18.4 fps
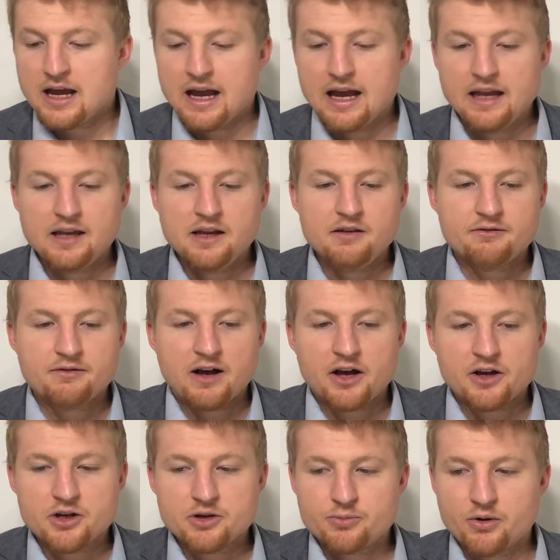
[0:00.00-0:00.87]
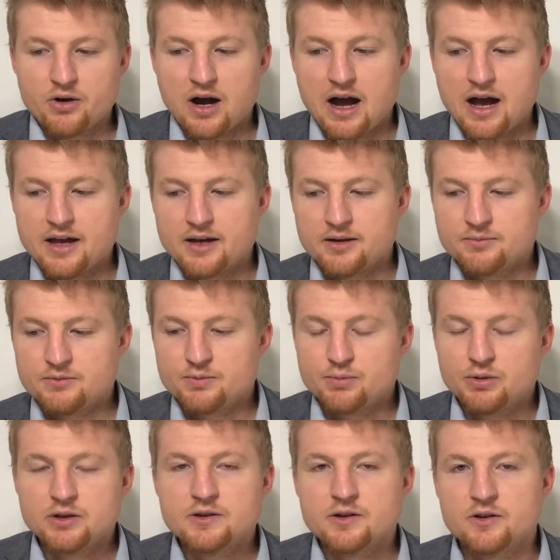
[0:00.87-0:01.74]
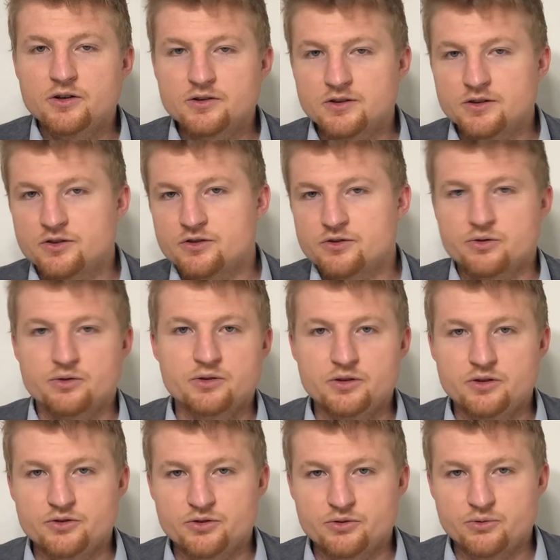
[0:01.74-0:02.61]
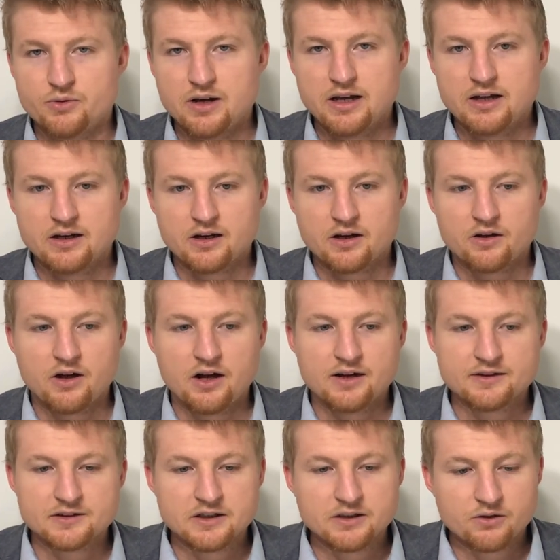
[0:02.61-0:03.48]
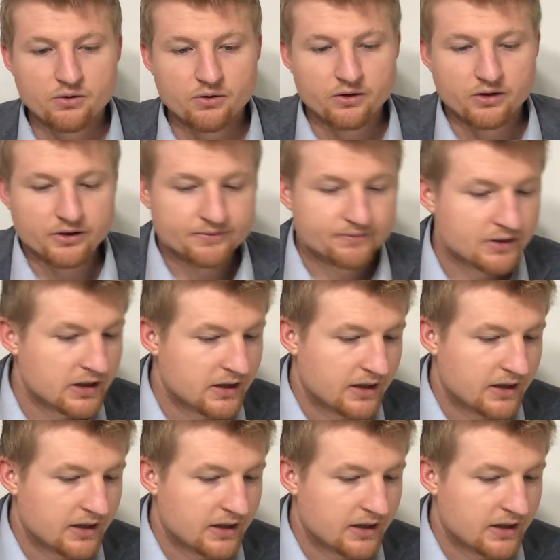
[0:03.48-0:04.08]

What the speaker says: any valuable items, put those and store those away in a closet or